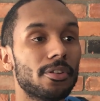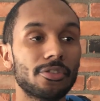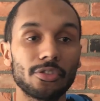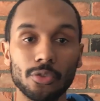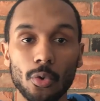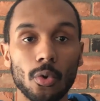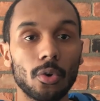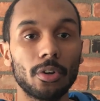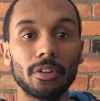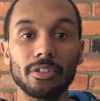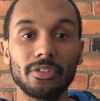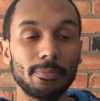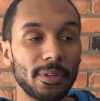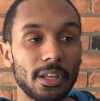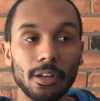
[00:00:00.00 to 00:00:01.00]
a sword, a
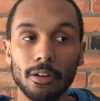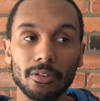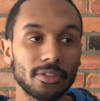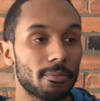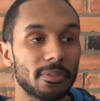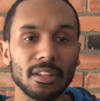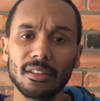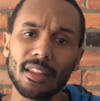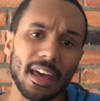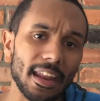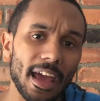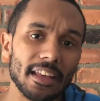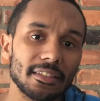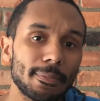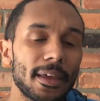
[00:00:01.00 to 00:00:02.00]
spear, something in that
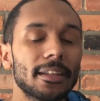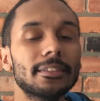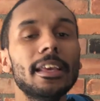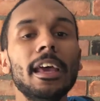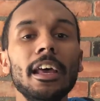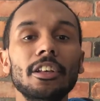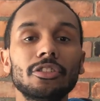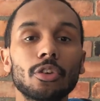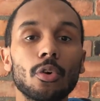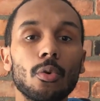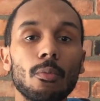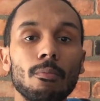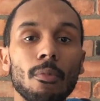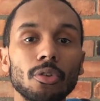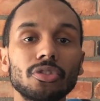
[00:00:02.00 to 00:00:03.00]
aspect.
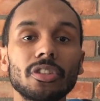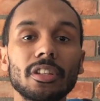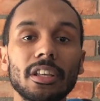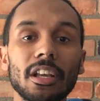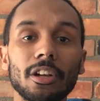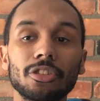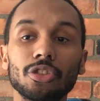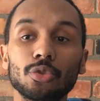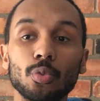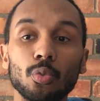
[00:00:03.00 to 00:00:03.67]
So most of the characters